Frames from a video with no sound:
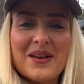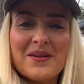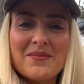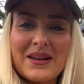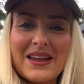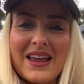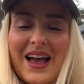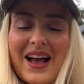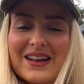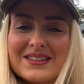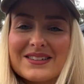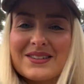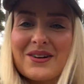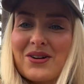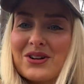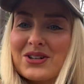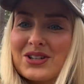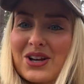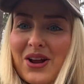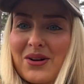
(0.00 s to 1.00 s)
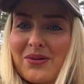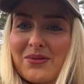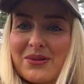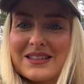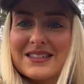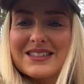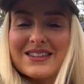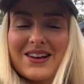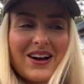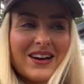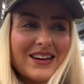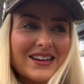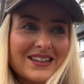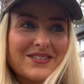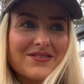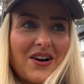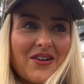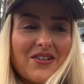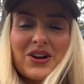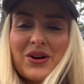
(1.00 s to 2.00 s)
but yeah, so I'll show you inside.
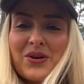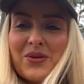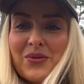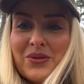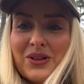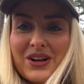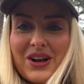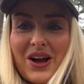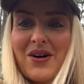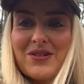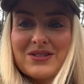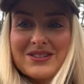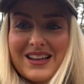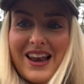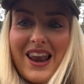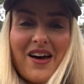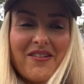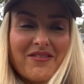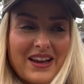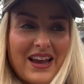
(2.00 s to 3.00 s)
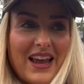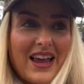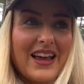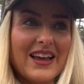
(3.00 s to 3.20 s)
It's very cool. The girls are loving it.